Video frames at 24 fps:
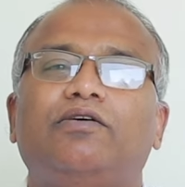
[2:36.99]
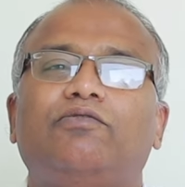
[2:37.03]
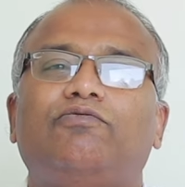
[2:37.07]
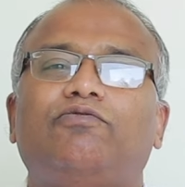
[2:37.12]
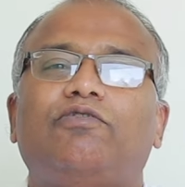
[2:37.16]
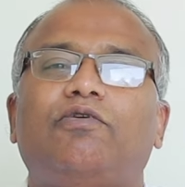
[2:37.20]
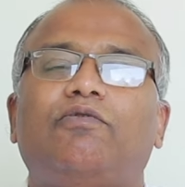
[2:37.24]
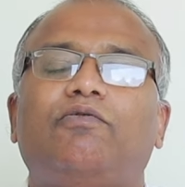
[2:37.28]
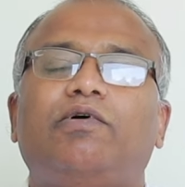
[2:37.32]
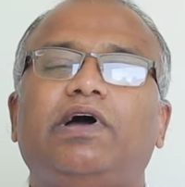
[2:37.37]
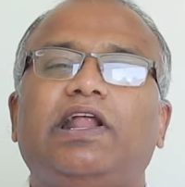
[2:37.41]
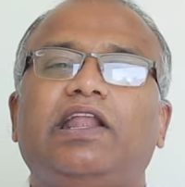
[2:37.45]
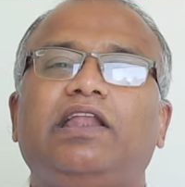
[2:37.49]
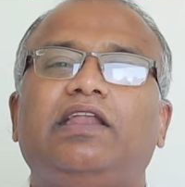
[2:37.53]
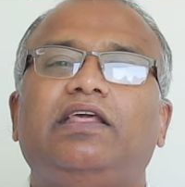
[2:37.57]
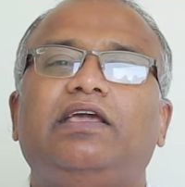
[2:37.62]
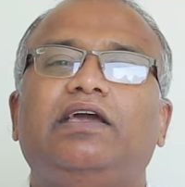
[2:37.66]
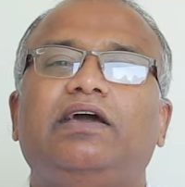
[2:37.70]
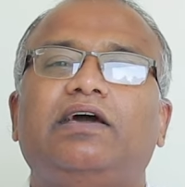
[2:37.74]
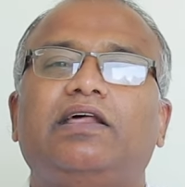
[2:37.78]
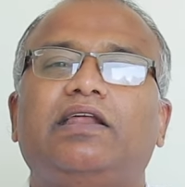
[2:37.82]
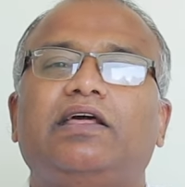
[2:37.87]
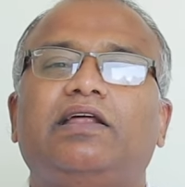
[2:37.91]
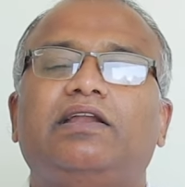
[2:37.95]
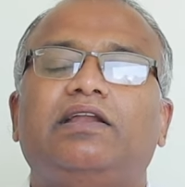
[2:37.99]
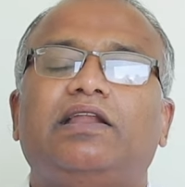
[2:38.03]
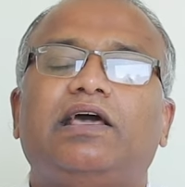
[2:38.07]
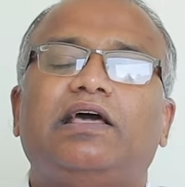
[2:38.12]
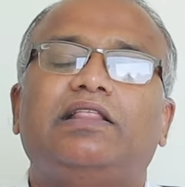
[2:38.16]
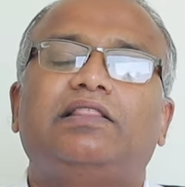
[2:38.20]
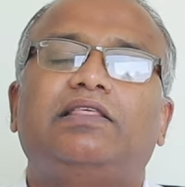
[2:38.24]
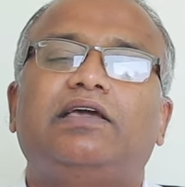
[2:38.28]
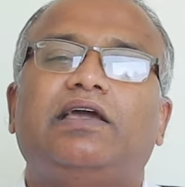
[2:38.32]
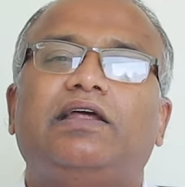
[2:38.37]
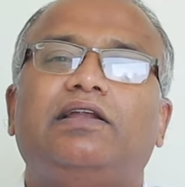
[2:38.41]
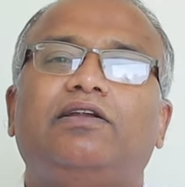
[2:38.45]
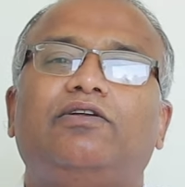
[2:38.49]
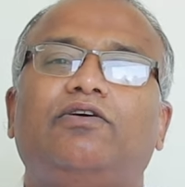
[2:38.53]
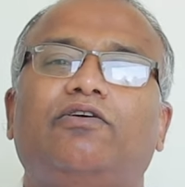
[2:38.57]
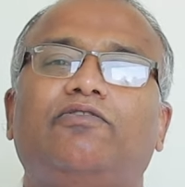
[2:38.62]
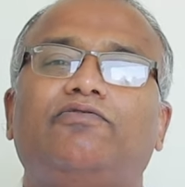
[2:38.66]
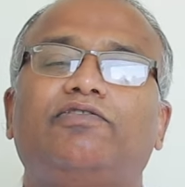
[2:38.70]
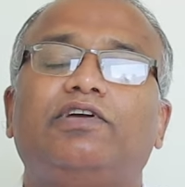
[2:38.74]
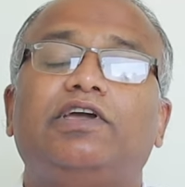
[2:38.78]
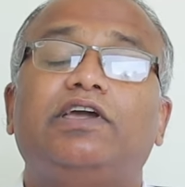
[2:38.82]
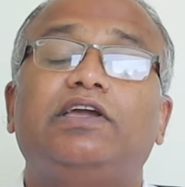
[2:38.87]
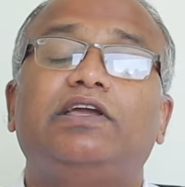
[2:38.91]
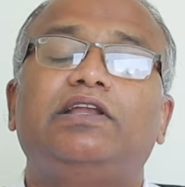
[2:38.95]
for 1 year, and at the end
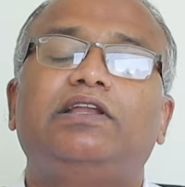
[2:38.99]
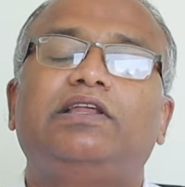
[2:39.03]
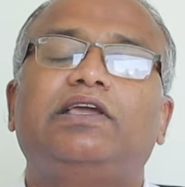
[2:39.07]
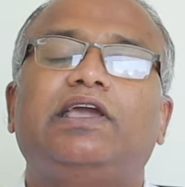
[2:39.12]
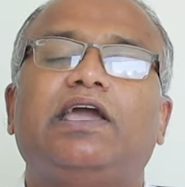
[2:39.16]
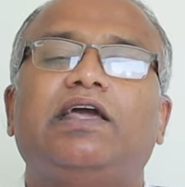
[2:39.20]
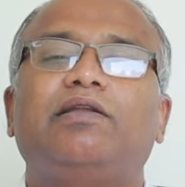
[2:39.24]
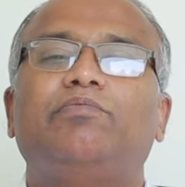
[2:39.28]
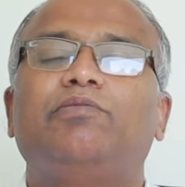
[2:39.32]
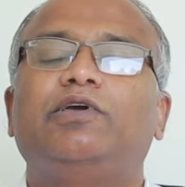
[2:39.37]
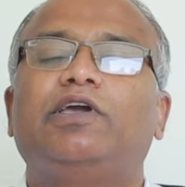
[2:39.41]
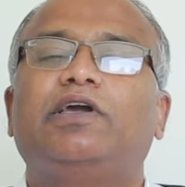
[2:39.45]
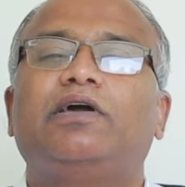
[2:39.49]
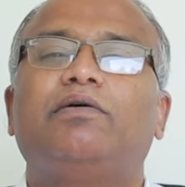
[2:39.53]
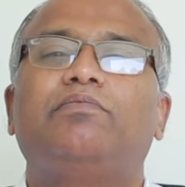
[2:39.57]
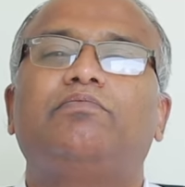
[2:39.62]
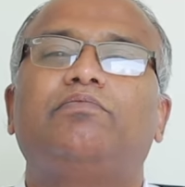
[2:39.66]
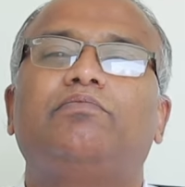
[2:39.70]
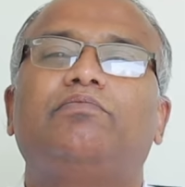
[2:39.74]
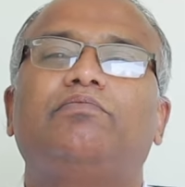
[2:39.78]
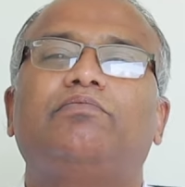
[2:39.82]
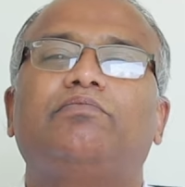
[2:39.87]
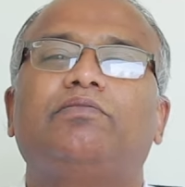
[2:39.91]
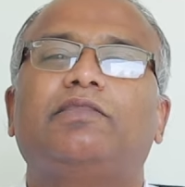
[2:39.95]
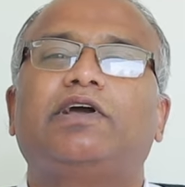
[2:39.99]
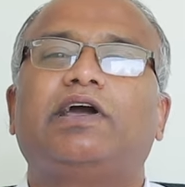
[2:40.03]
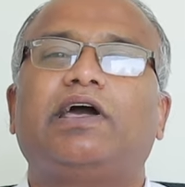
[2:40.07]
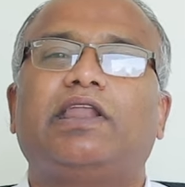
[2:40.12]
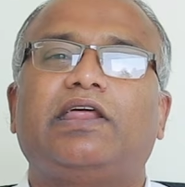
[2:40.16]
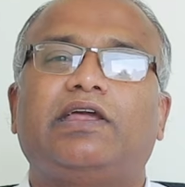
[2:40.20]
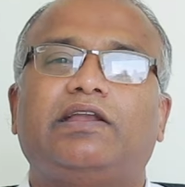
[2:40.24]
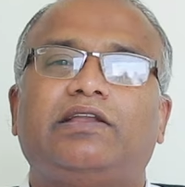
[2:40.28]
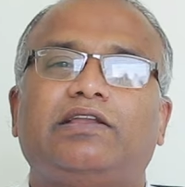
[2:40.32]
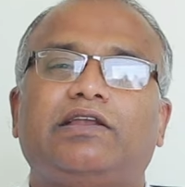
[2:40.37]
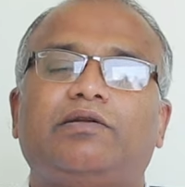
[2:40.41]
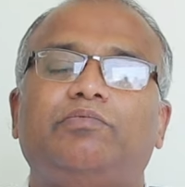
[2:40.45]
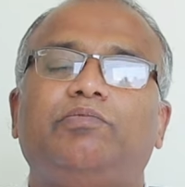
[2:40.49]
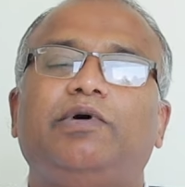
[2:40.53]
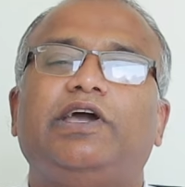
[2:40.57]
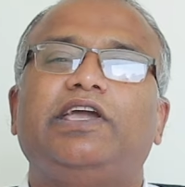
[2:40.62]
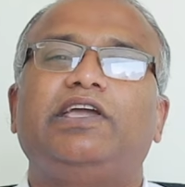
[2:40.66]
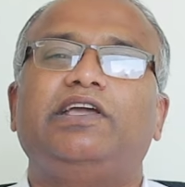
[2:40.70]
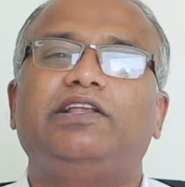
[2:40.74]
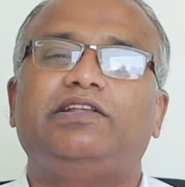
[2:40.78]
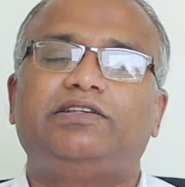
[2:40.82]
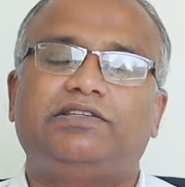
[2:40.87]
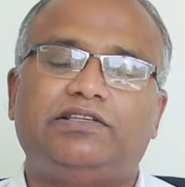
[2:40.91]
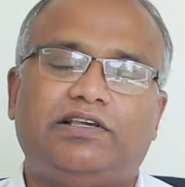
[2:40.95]
of year it can become corrected by
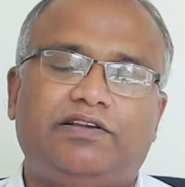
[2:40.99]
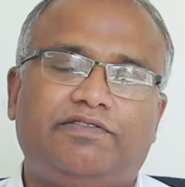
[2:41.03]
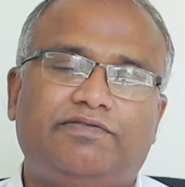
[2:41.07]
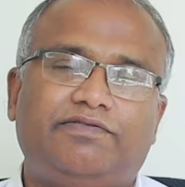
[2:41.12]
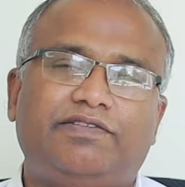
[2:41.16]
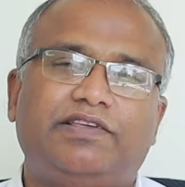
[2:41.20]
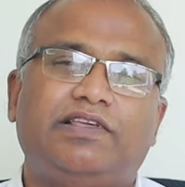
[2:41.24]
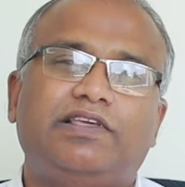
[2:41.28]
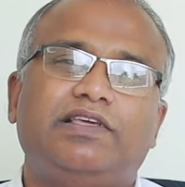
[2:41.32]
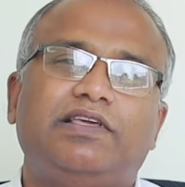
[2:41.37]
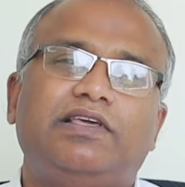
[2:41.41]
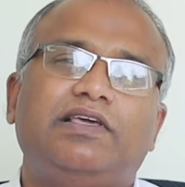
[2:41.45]
itself.